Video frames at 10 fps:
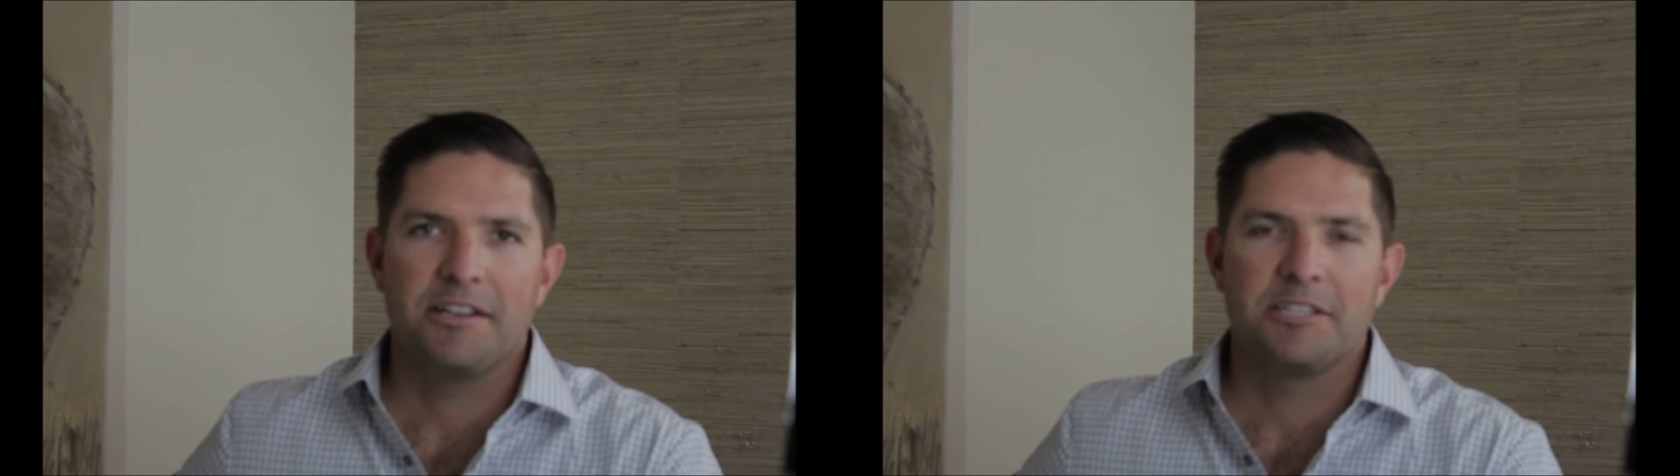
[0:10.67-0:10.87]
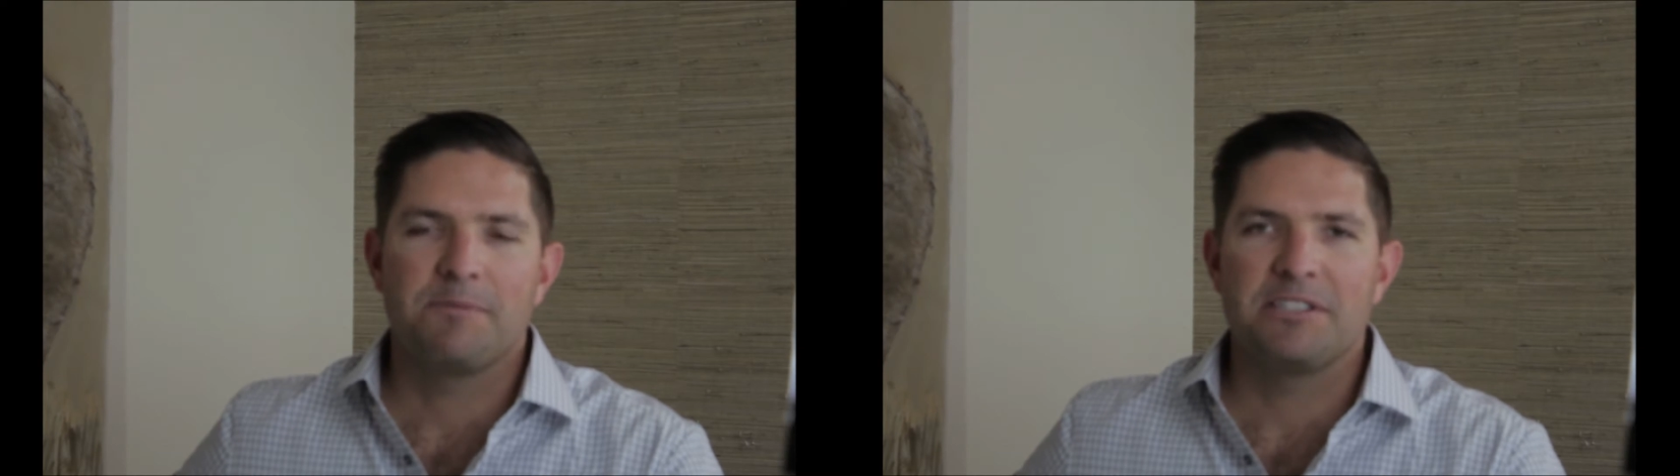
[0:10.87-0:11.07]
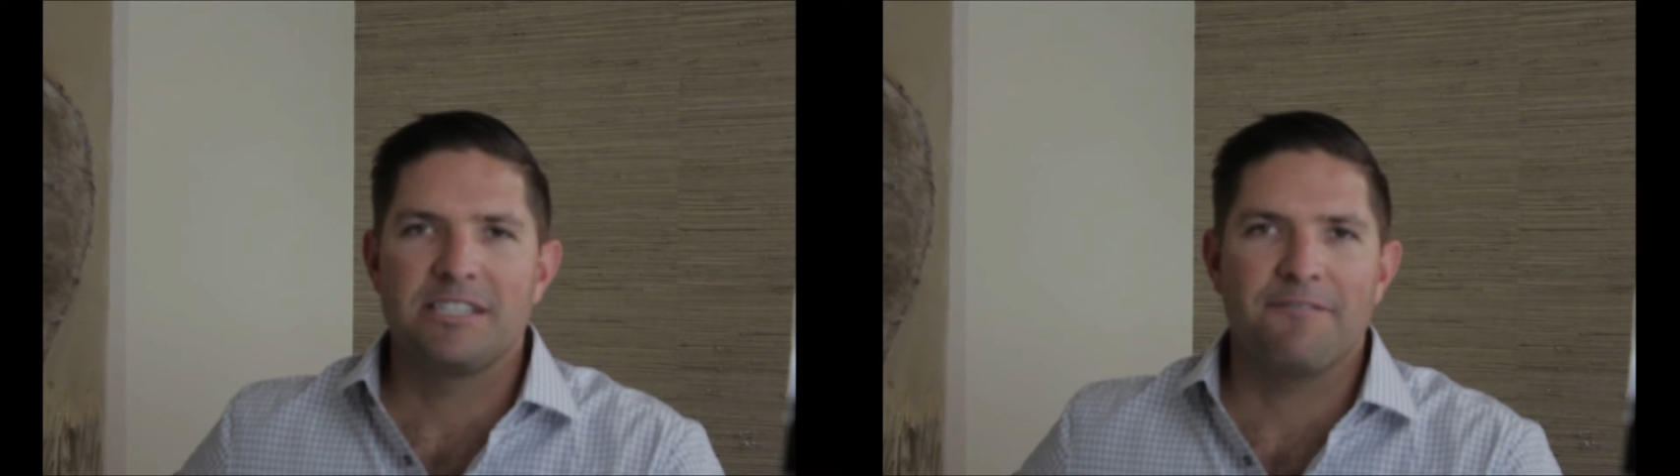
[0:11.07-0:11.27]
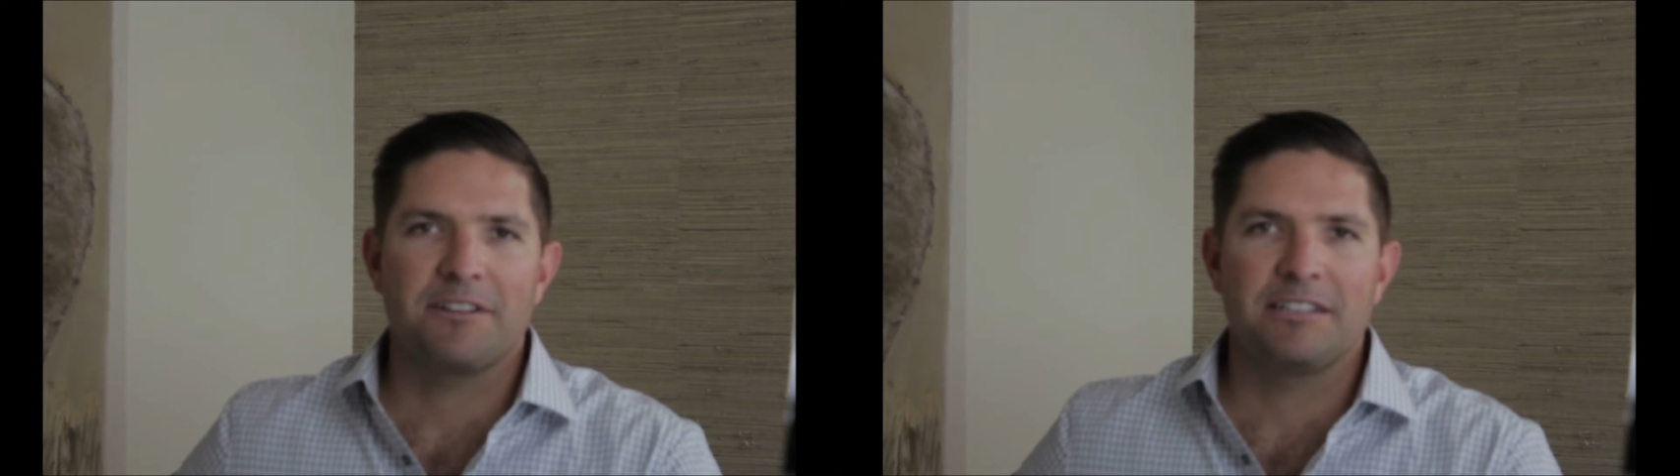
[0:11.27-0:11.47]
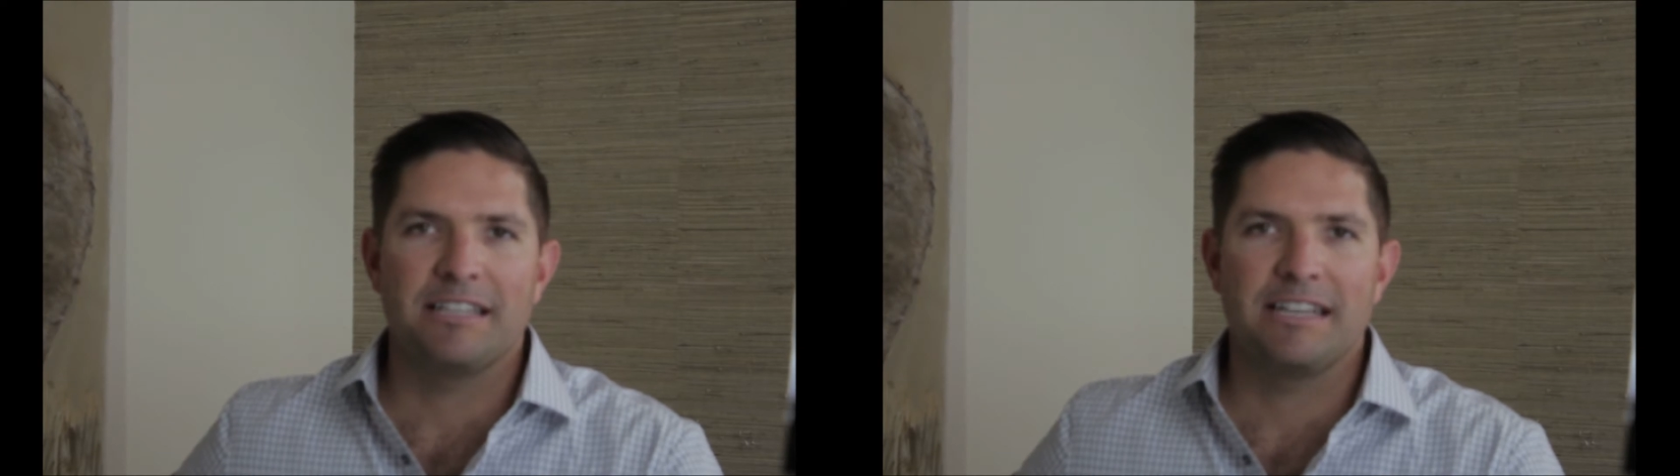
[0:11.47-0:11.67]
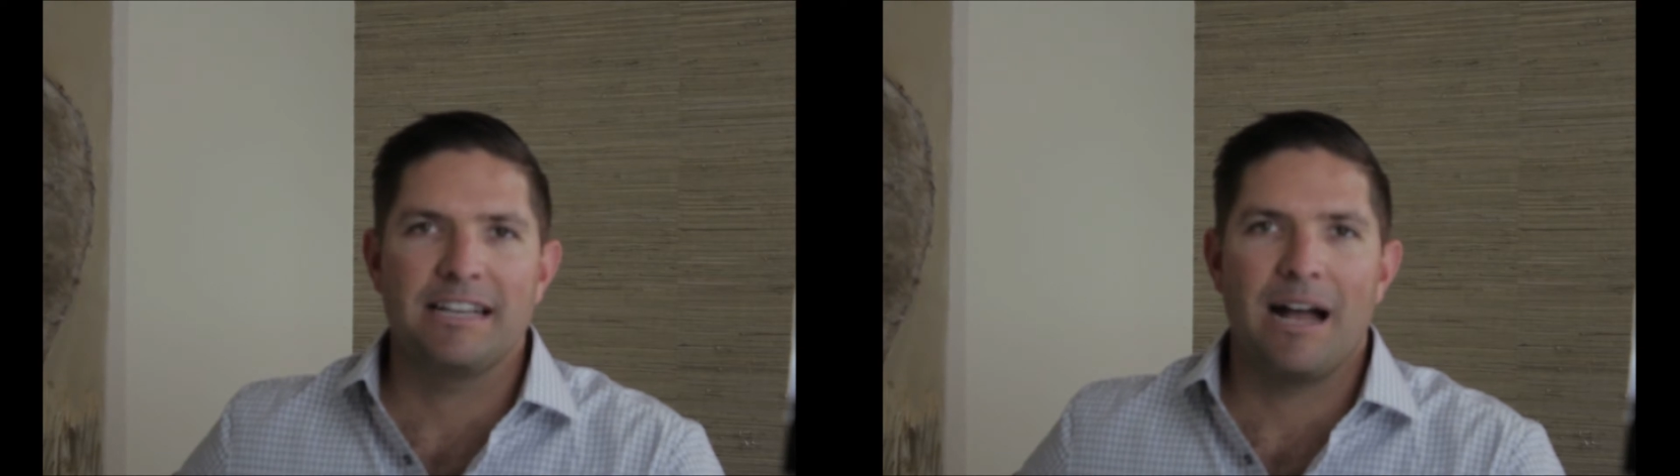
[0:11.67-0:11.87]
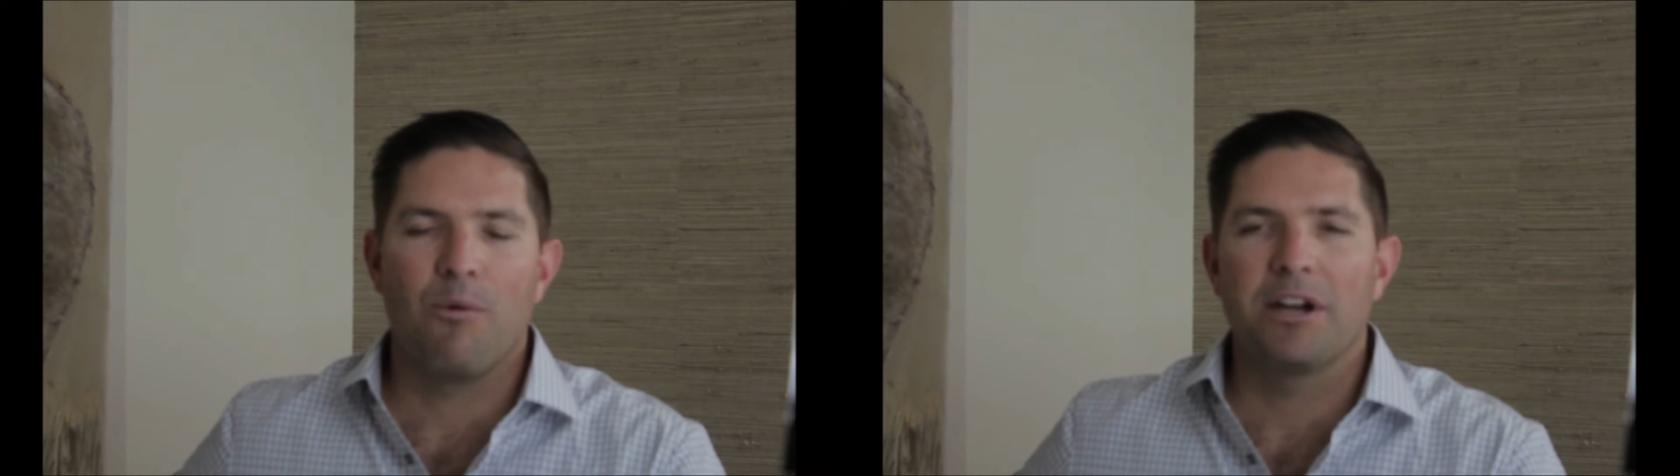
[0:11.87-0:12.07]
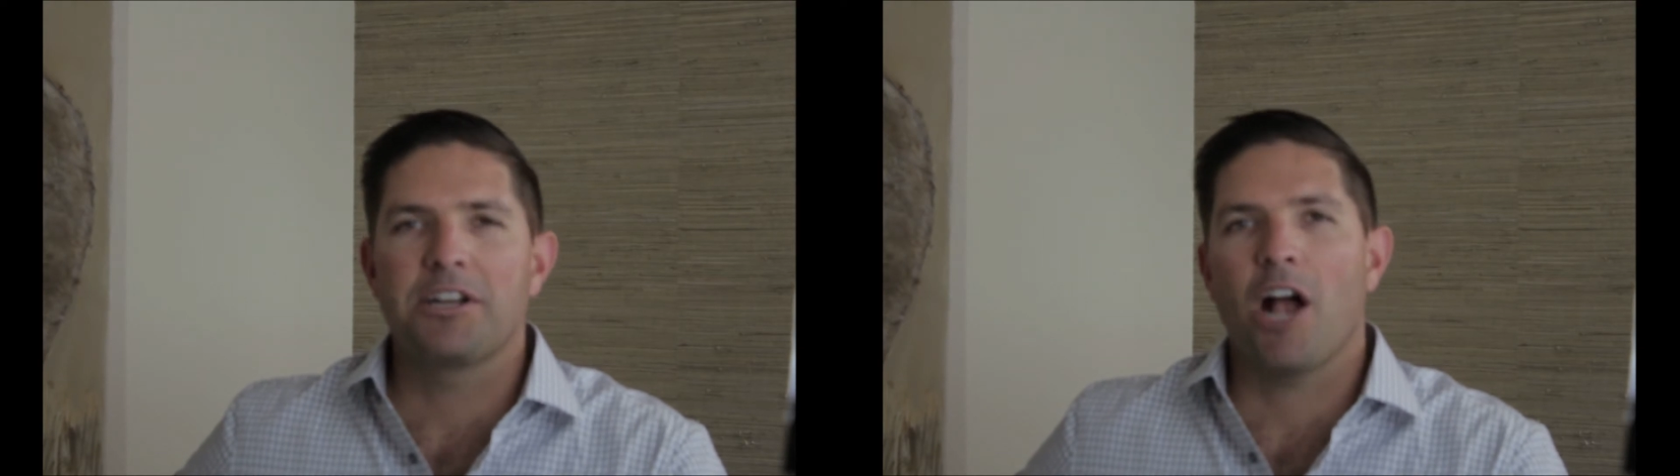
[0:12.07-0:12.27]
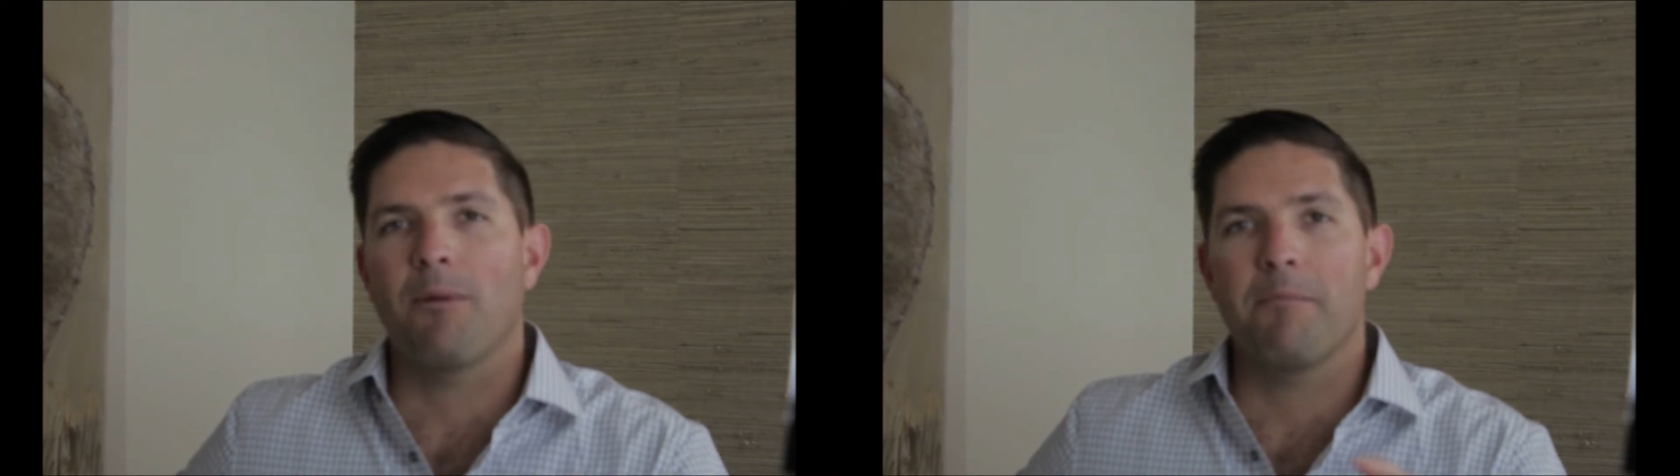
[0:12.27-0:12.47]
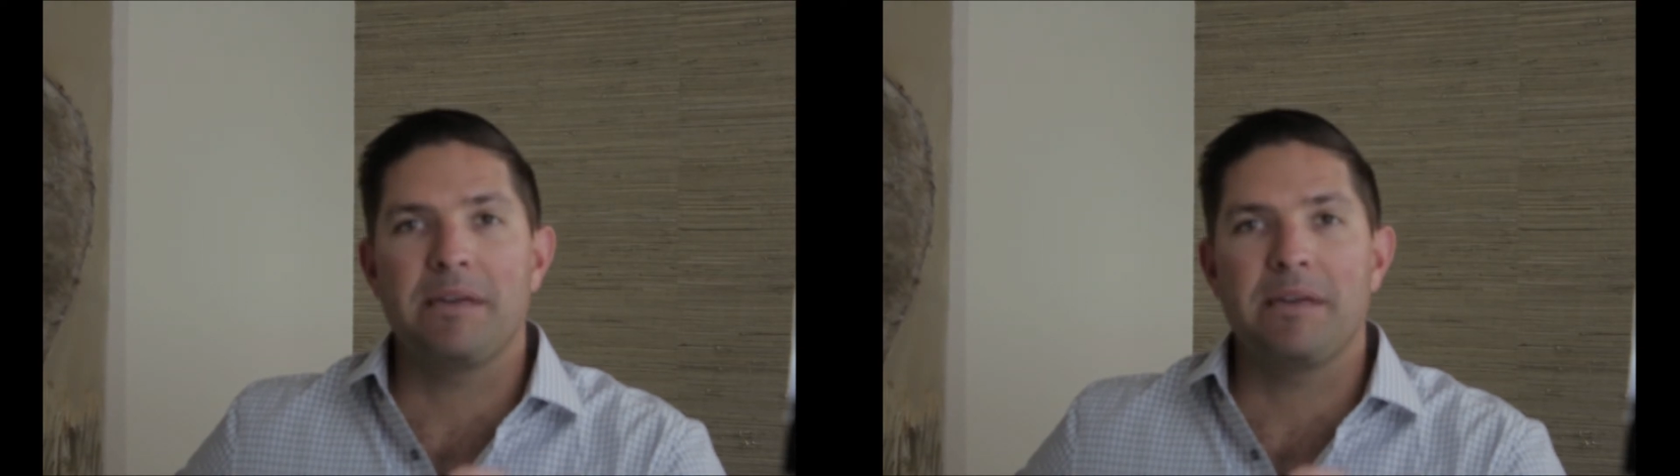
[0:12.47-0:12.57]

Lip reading: Specifically, I want to talk about